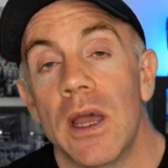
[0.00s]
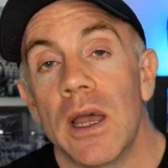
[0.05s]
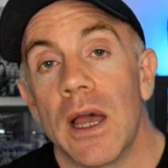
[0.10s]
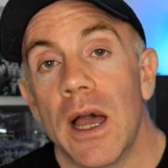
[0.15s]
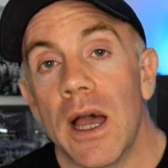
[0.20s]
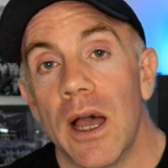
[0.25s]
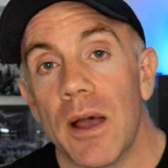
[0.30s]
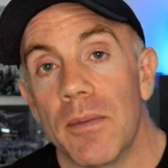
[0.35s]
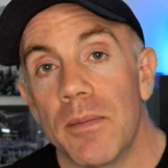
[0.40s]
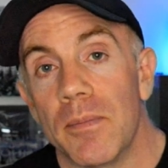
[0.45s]

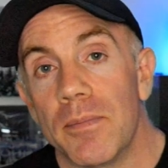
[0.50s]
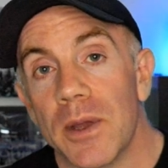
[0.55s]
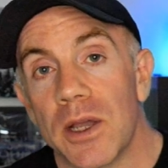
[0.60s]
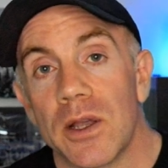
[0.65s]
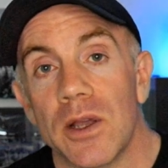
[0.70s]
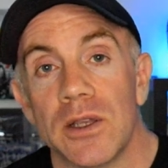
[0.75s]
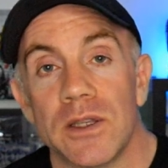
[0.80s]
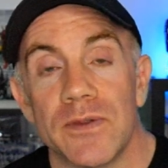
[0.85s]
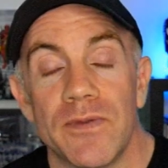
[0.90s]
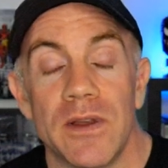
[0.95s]
um,
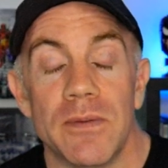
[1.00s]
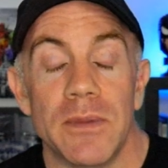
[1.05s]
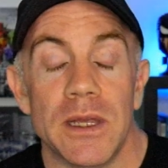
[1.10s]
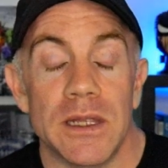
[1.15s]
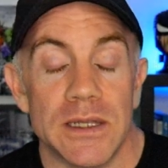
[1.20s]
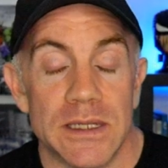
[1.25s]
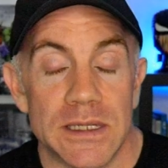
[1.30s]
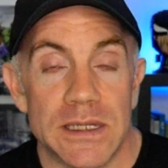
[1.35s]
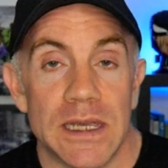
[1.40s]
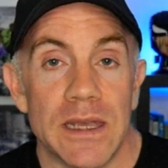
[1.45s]
because vitamin
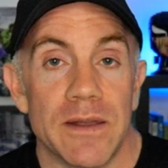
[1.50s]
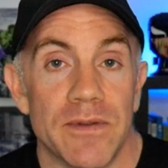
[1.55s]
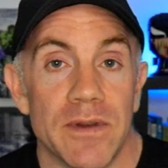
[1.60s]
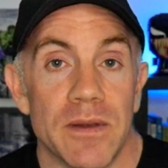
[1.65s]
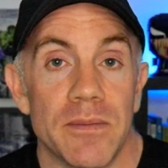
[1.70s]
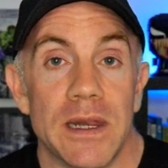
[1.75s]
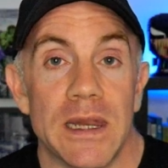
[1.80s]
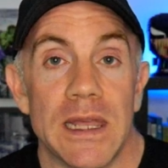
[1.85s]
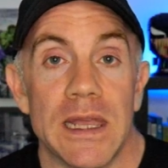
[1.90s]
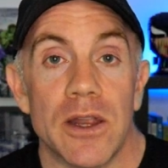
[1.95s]
C and
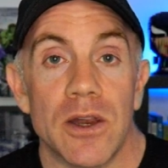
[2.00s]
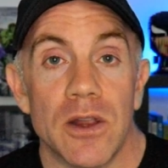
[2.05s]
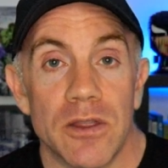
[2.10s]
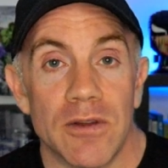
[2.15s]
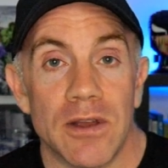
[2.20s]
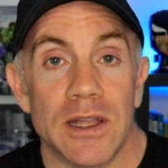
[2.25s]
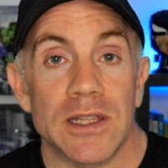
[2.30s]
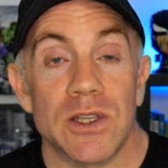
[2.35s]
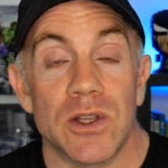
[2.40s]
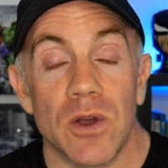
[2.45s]
vitamin E and other
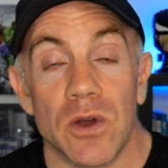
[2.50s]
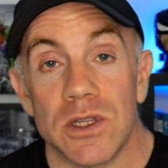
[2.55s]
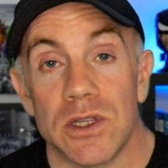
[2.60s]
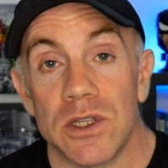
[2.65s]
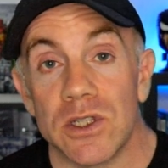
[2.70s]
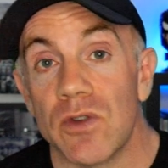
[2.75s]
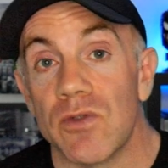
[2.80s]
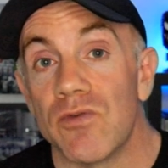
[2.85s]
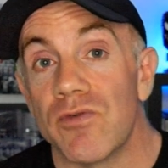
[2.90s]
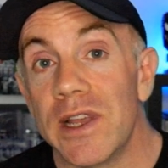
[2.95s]

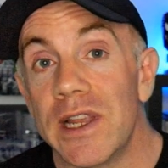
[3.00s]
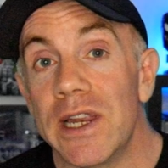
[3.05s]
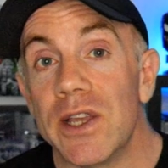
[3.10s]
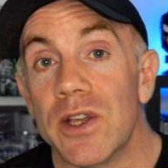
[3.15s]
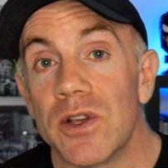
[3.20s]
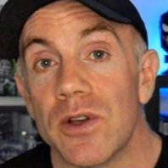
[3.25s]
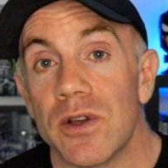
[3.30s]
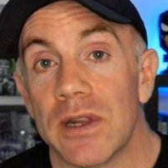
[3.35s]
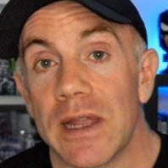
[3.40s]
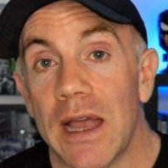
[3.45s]
antioxidants are really
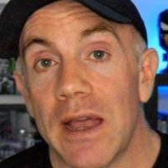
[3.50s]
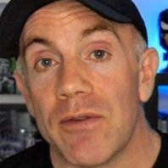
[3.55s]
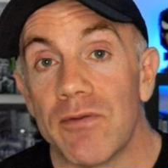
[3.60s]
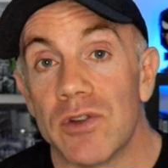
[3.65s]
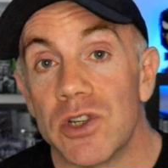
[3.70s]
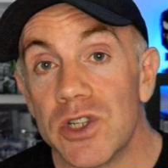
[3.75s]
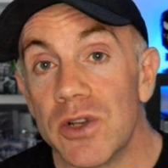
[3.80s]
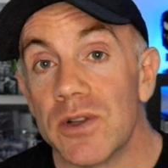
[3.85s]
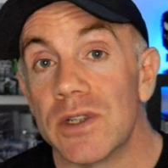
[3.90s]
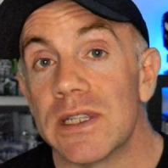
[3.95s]
good at
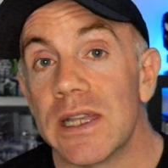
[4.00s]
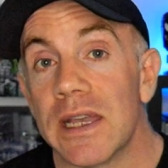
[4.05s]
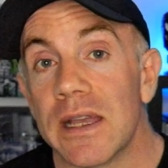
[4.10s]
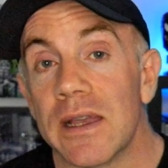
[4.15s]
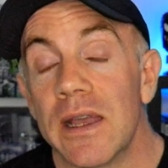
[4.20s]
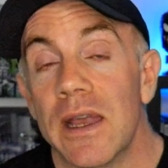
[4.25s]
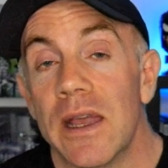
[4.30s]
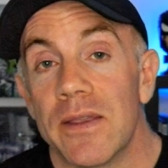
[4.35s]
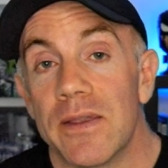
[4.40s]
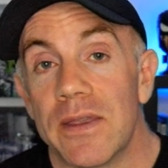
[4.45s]
reducing
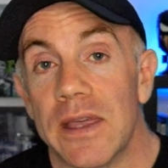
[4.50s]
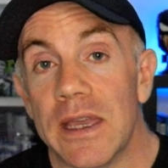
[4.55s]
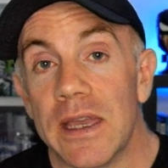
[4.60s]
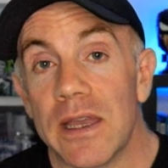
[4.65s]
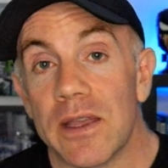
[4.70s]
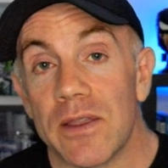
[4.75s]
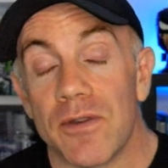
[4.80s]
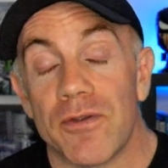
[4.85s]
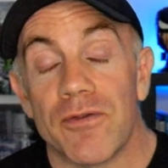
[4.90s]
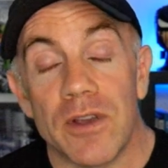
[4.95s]
the,
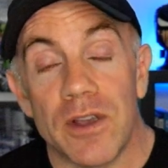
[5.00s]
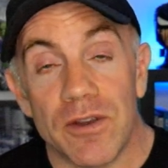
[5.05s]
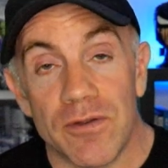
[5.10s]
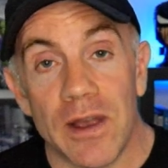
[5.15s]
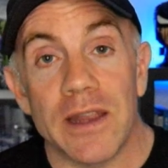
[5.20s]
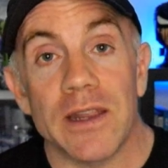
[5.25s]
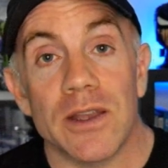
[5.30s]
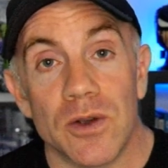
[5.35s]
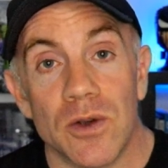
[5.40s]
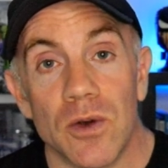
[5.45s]
the free
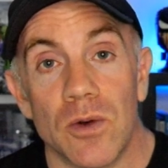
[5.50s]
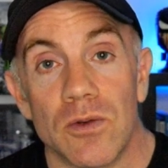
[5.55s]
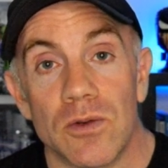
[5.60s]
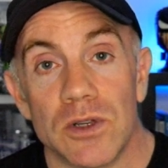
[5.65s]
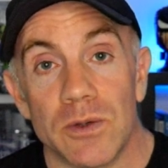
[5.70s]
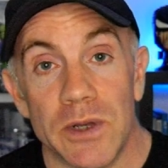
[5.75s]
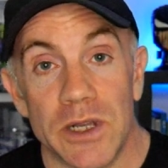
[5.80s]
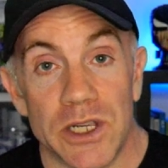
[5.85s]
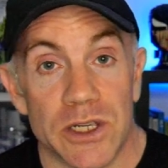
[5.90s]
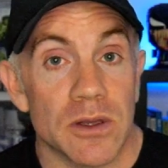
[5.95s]
radicals
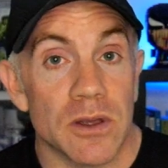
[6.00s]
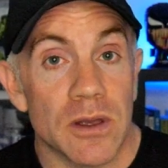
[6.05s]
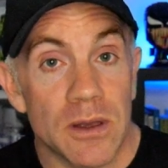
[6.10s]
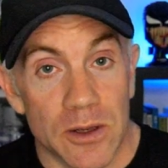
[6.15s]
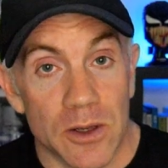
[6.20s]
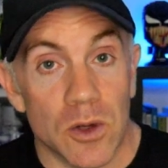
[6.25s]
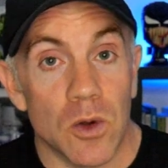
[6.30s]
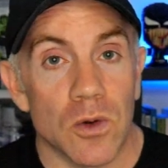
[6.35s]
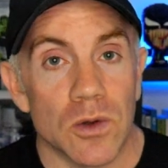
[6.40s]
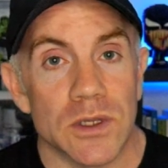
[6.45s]
which
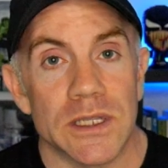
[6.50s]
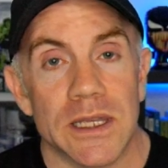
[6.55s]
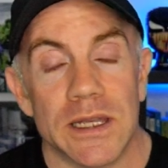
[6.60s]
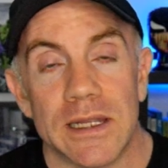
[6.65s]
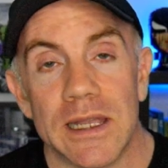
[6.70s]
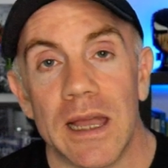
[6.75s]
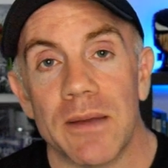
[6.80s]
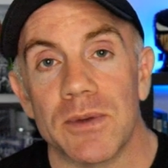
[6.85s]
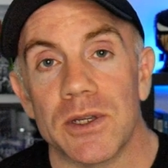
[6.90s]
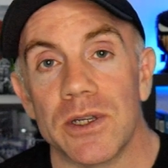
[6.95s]
cause the
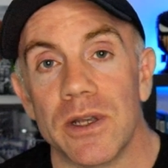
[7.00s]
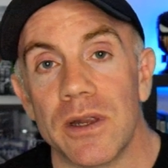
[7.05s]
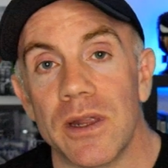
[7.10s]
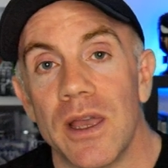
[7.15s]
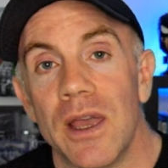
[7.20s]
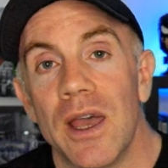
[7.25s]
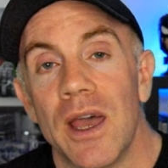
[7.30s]
adaptation.